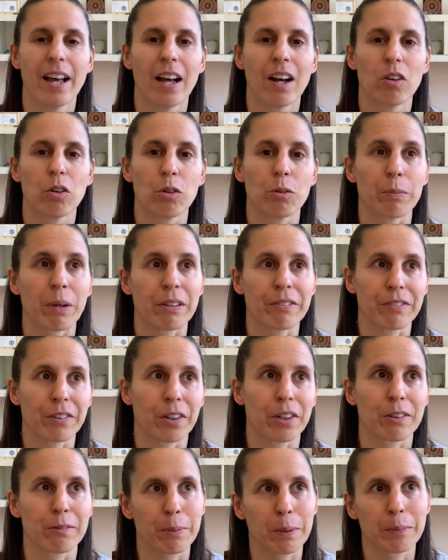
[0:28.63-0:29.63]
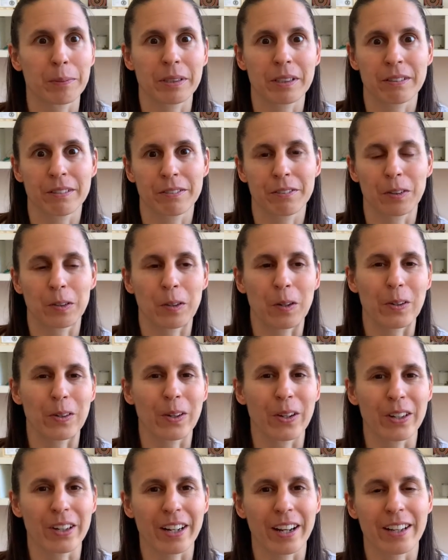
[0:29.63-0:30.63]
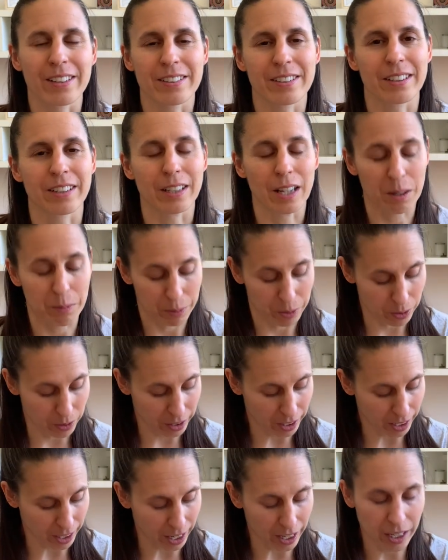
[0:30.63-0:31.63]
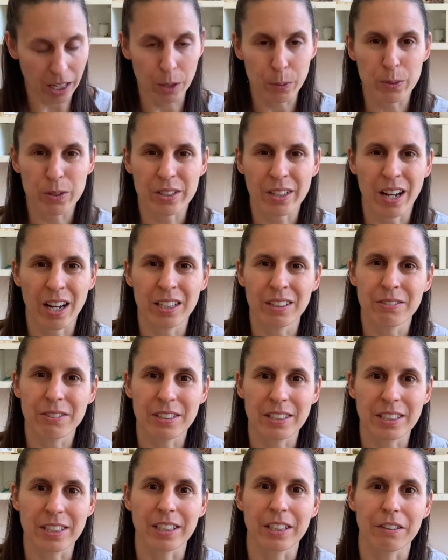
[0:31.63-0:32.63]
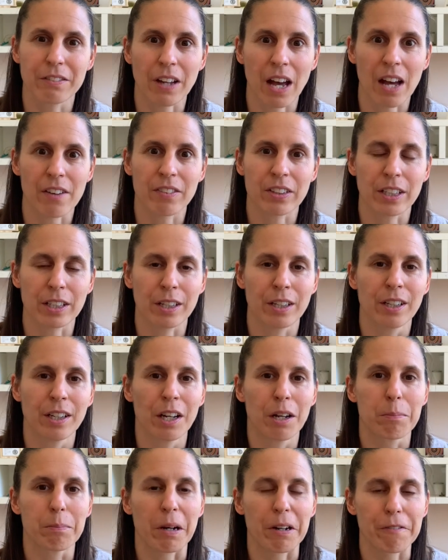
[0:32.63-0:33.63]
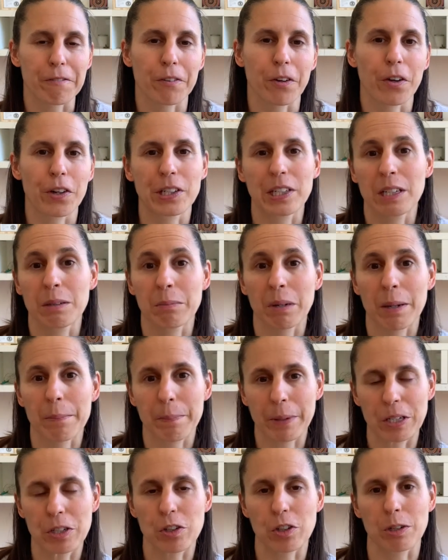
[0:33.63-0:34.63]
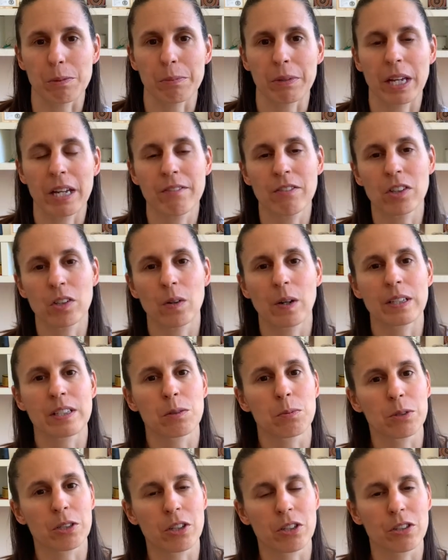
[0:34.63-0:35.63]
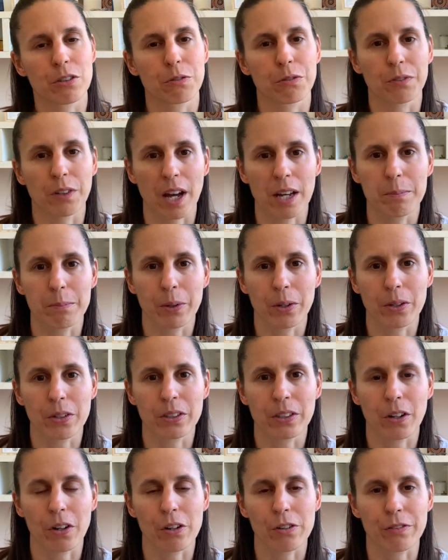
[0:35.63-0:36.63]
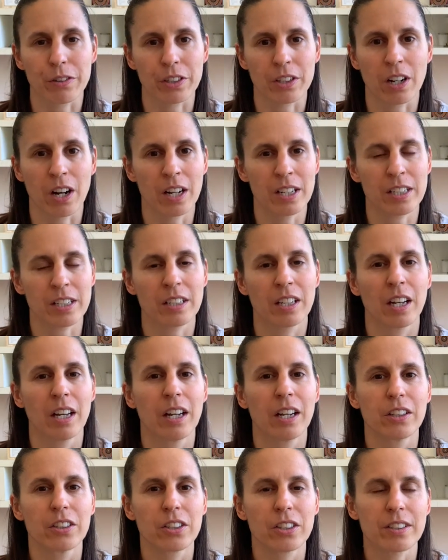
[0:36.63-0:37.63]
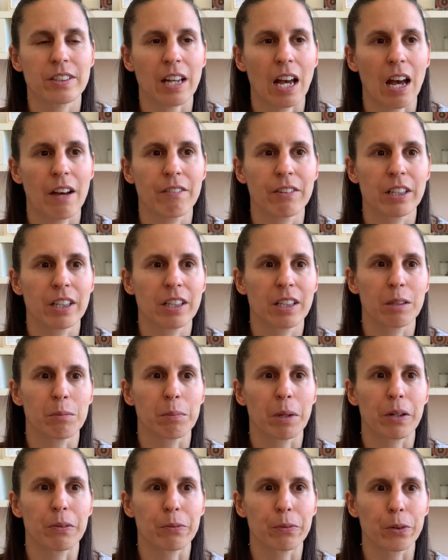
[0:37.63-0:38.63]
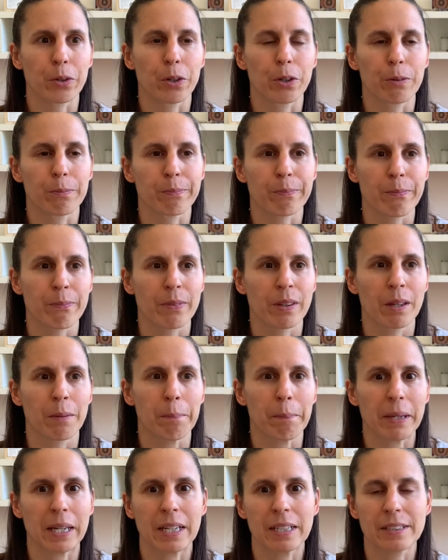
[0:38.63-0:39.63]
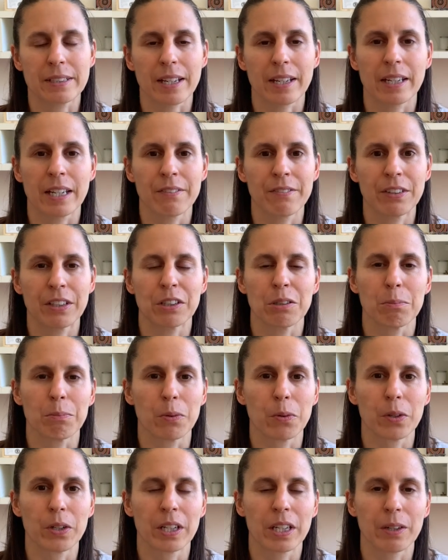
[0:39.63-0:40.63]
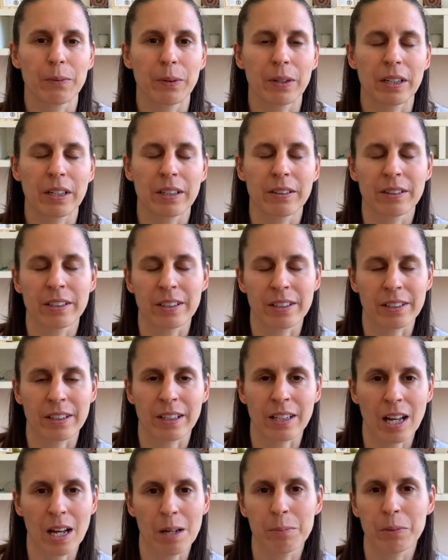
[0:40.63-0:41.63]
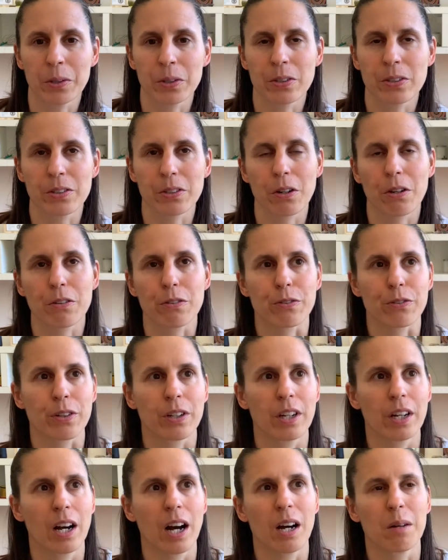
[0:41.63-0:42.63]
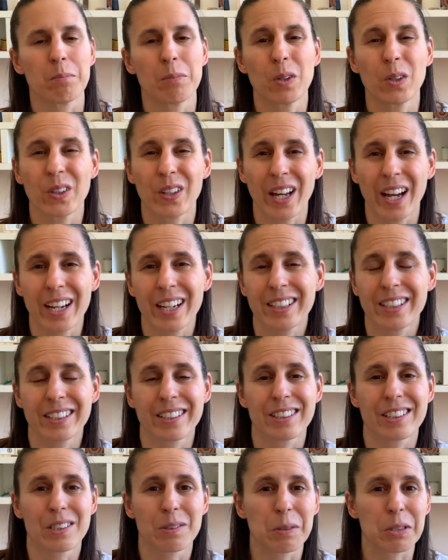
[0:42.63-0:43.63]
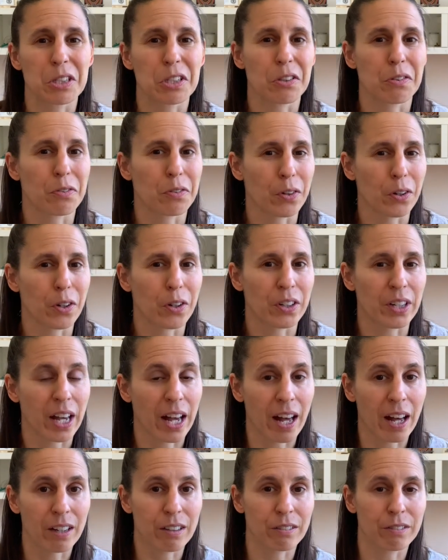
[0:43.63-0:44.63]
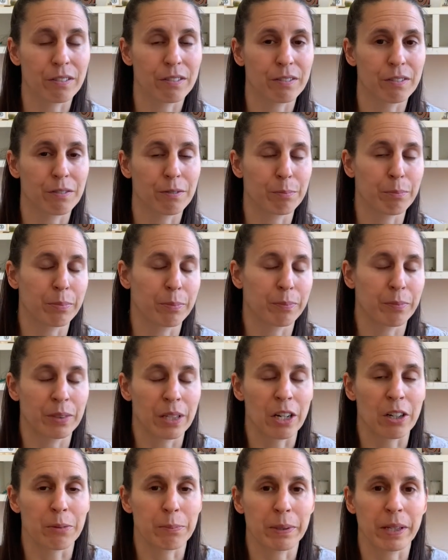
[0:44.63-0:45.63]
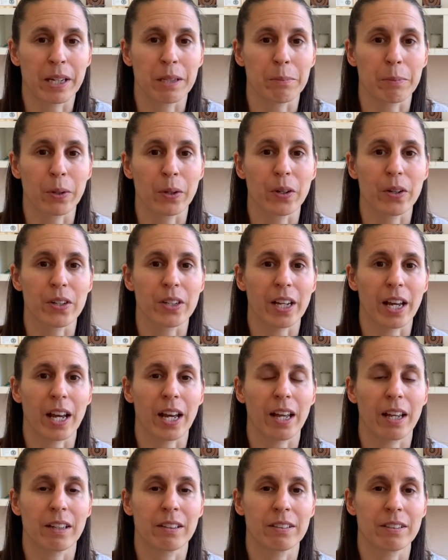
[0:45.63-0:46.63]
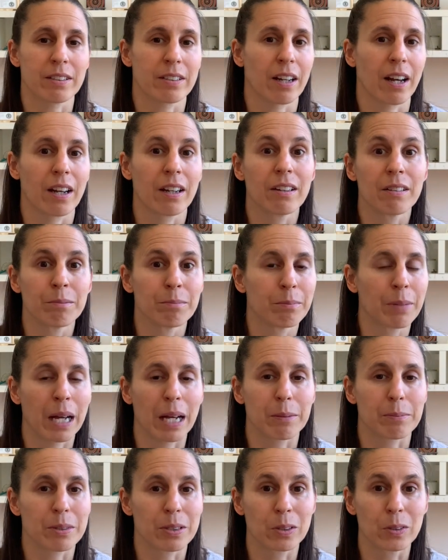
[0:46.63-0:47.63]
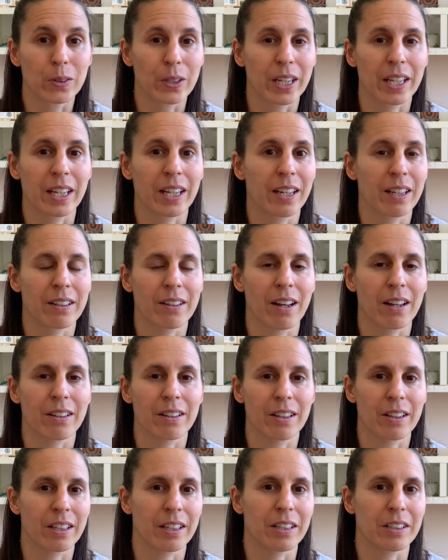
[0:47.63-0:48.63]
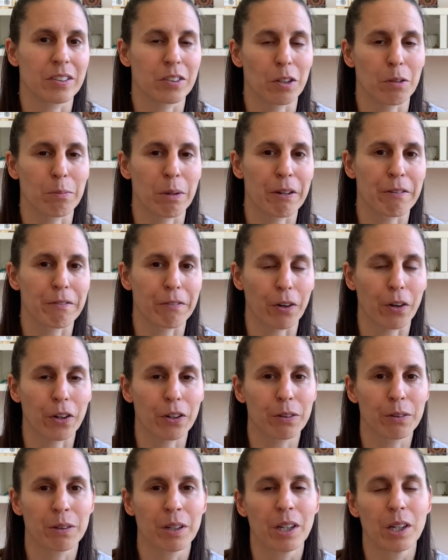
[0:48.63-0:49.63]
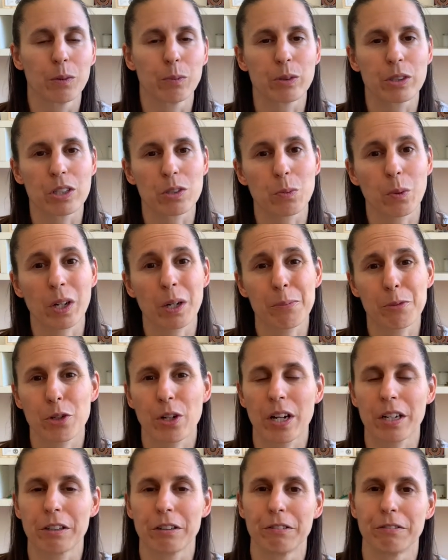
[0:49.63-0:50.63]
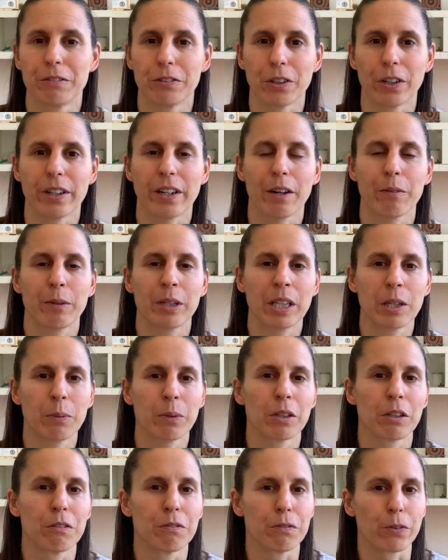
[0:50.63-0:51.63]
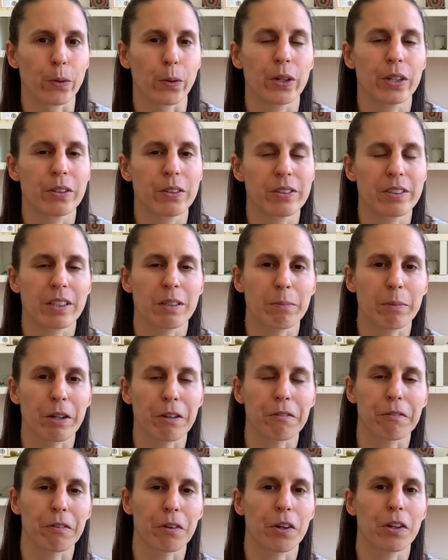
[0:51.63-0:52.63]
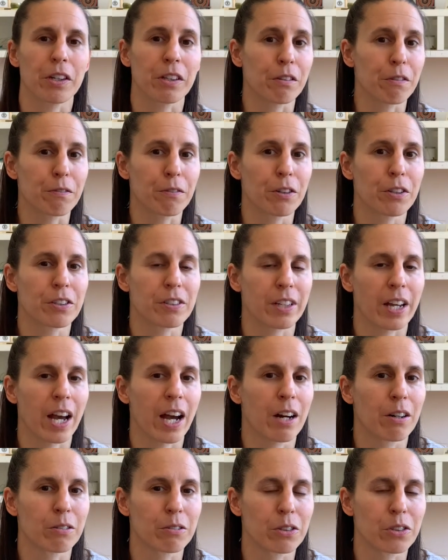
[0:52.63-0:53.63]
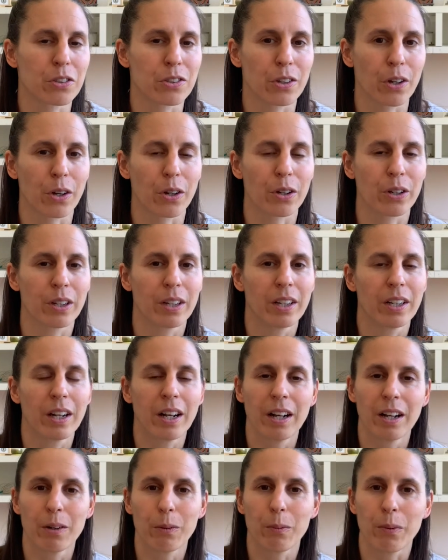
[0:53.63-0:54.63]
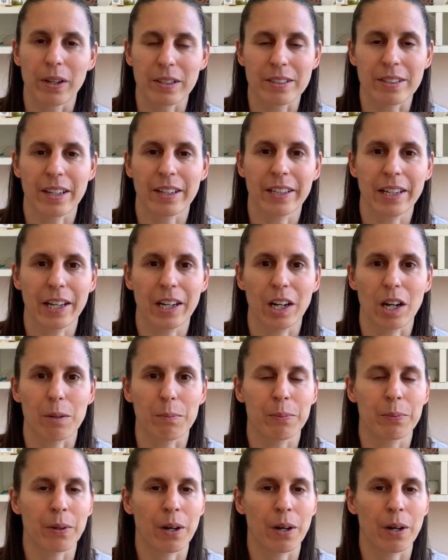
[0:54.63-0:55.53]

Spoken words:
Or my phone probably for a lot longer as an alarm clock. And I was kind of sick of having my phone in my bedroom. Even though I switch it to flight mode overnight, just having it in my room means that even in the morning when the alarm goes off, I'm more likely to switch the phone out of airplane mode and start perhaps looking at things on my phone, which is what I'm trying to avoid. I really want to avoid using my phone in the first hour or so once I get up.